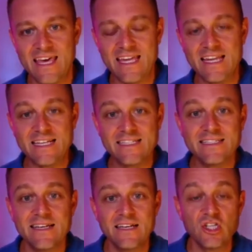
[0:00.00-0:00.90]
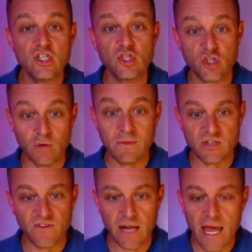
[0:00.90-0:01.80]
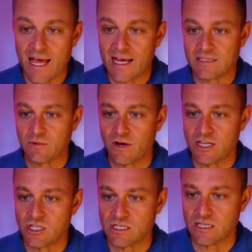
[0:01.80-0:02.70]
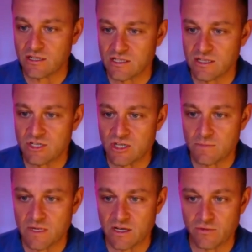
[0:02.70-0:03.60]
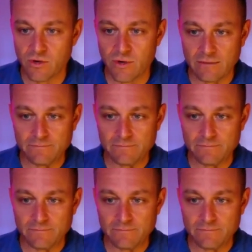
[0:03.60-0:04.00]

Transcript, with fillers: It is so much fun. Hey, I got some questions in there, so let me jump in here real quick.